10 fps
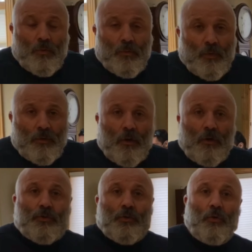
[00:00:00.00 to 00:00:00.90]
One
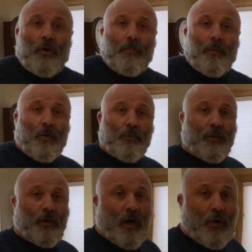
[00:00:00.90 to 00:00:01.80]
also talk about
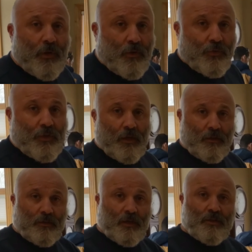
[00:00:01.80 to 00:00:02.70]
how we contain
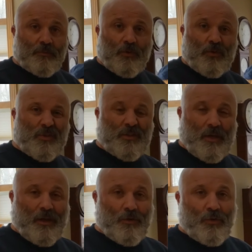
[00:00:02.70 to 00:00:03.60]
the dust, because
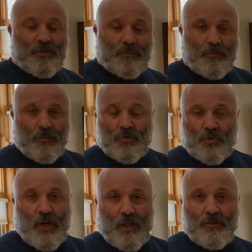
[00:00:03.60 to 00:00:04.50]
I know it's the most
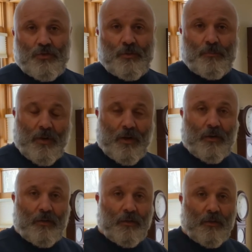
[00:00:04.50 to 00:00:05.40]
challenging
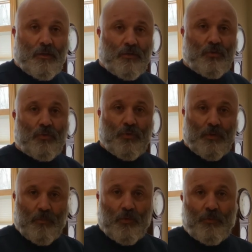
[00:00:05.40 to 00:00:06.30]
part is to
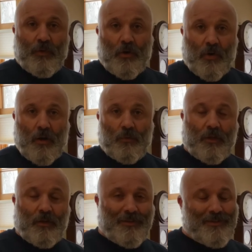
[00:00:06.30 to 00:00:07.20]
remove the grout,
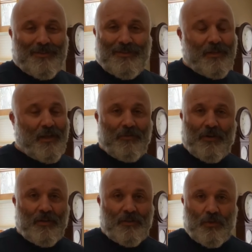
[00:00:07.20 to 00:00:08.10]
and it's never
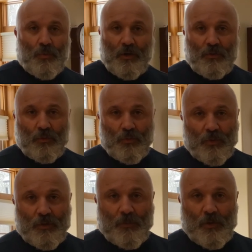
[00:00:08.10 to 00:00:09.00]
easy way to do
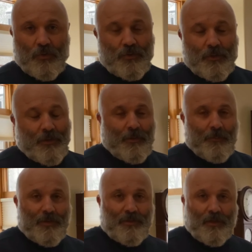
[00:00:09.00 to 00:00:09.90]
it because
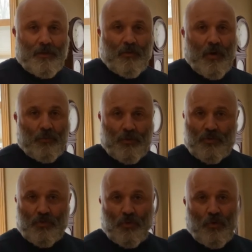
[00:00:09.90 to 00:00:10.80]
basically grout is
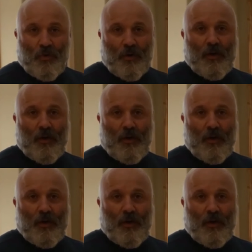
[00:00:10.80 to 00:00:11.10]
strong.